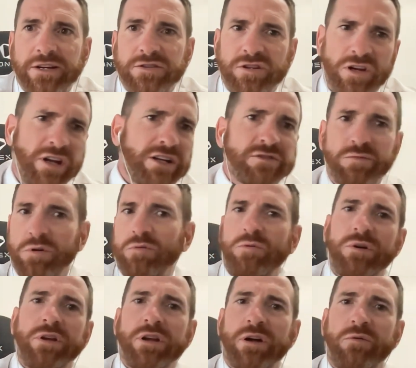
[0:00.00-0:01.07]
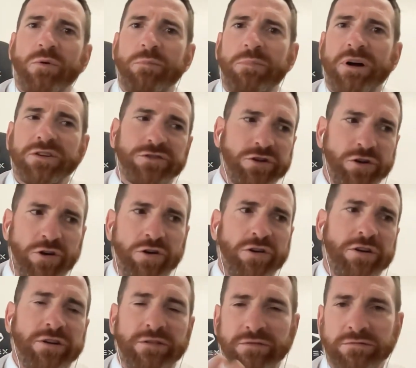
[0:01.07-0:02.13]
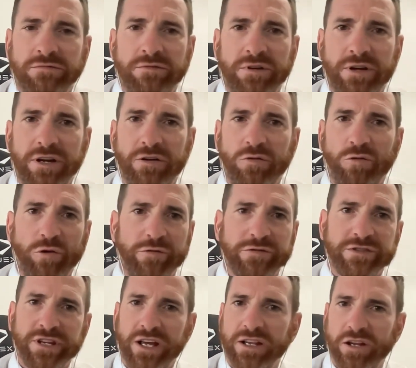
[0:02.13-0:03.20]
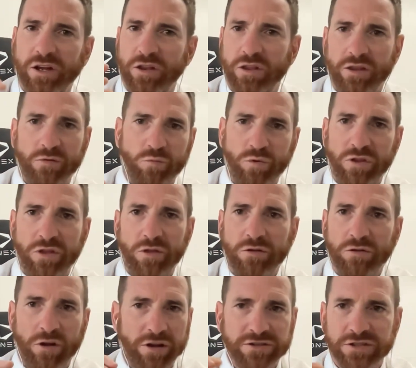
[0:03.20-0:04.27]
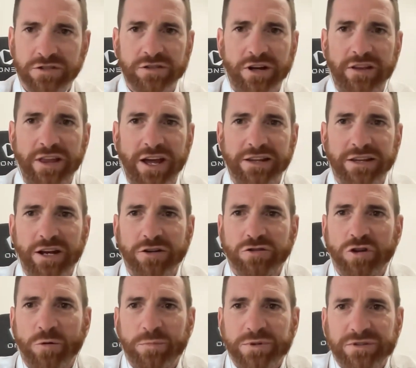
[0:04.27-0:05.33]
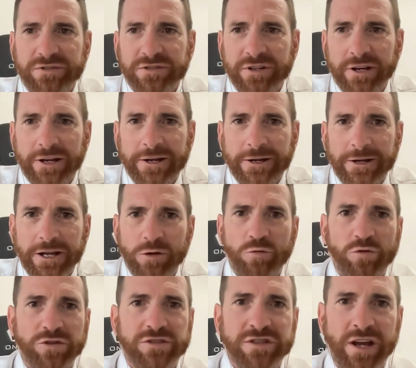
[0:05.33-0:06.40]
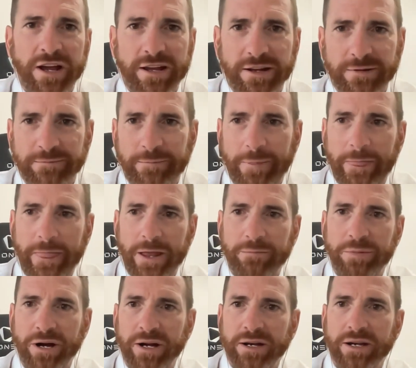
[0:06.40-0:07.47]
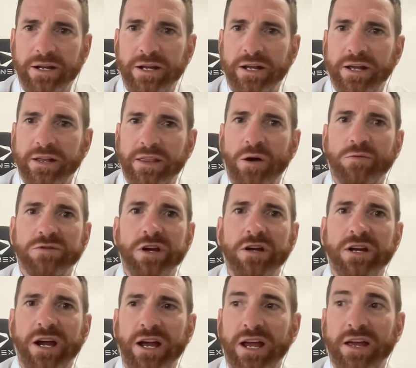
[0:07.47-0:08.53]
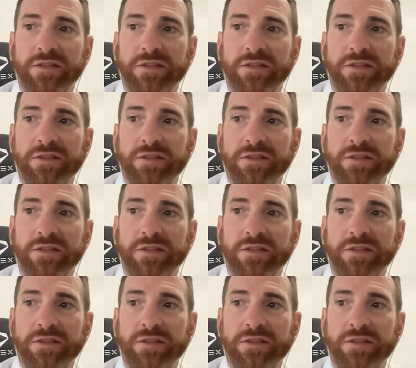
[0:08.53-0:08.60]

So next minute we're you know we're punching on and and all of a sudden I, with like just like that though Choppers he wouldn't say it, but that was okay.